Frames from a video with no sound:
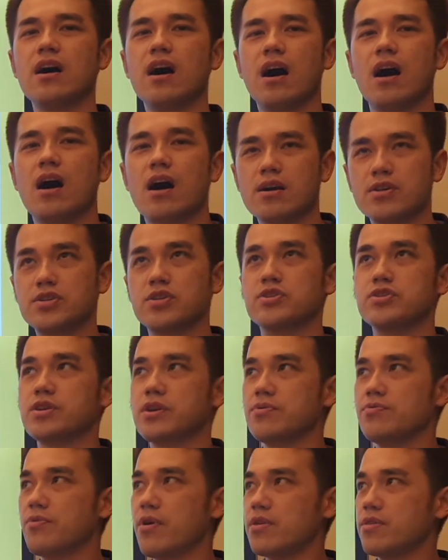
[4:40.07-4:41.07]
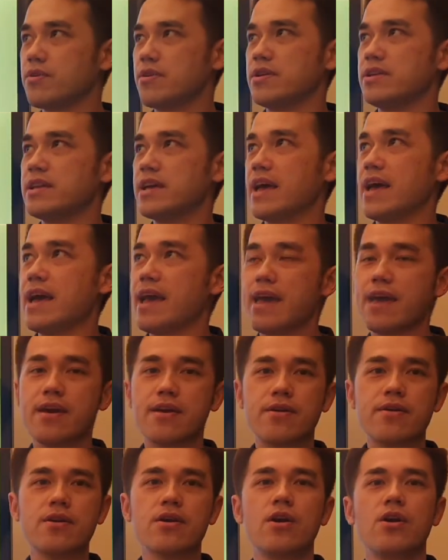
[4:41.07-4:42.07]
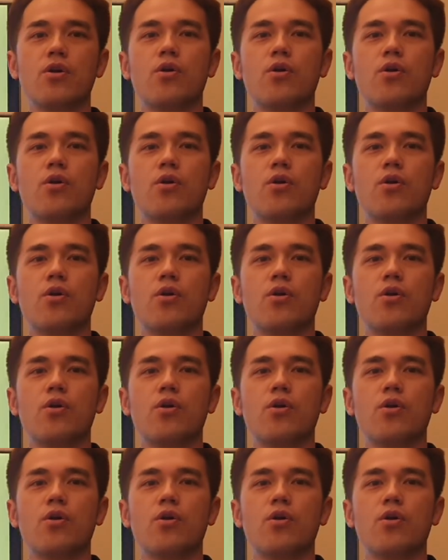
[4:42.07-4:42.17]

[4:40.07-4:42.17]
Oxygen, whether in the air